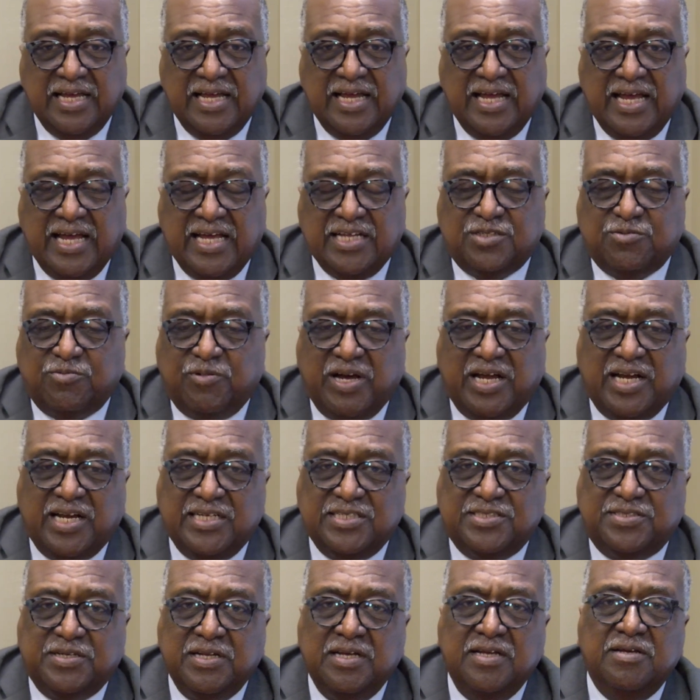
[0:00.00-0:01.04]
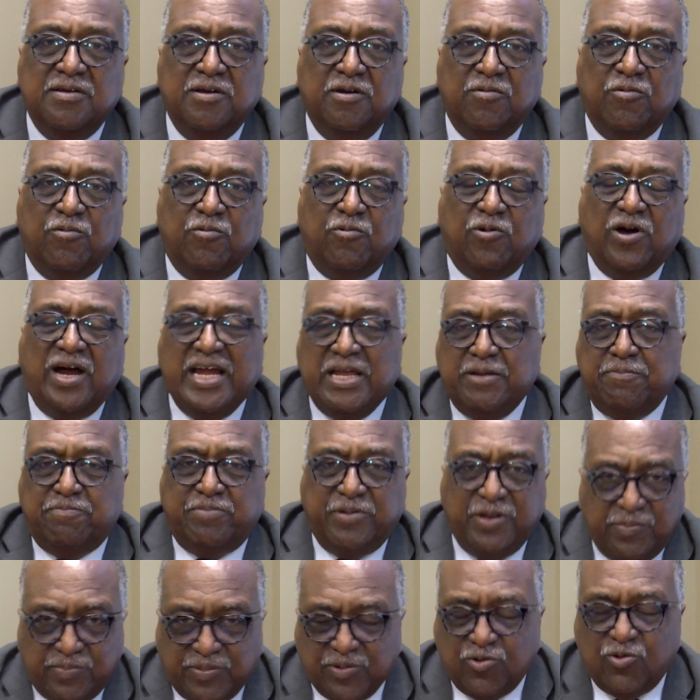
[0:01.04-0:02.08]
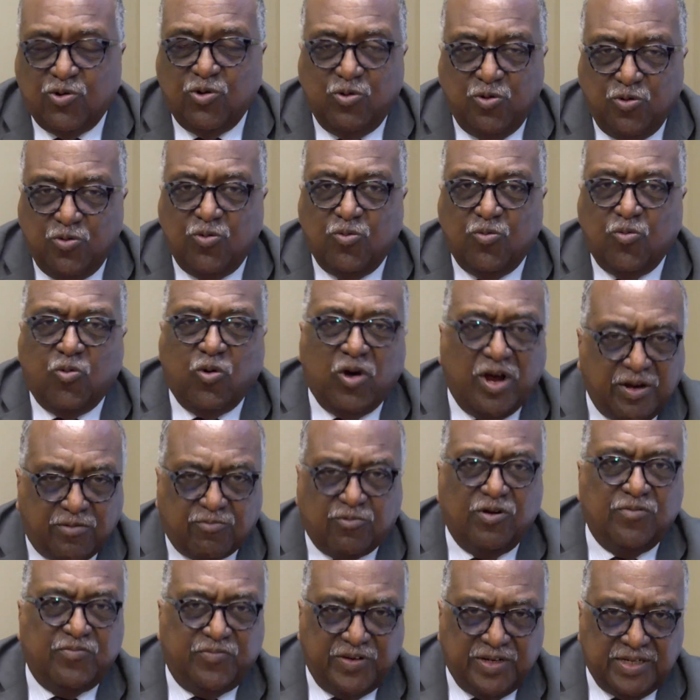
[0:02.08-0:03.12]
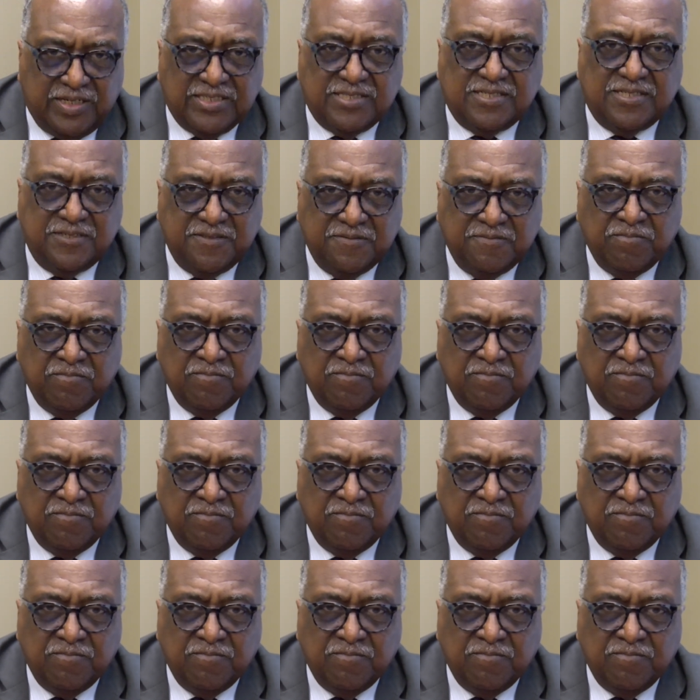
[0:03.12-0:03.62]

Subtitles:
as well as white people who worked with us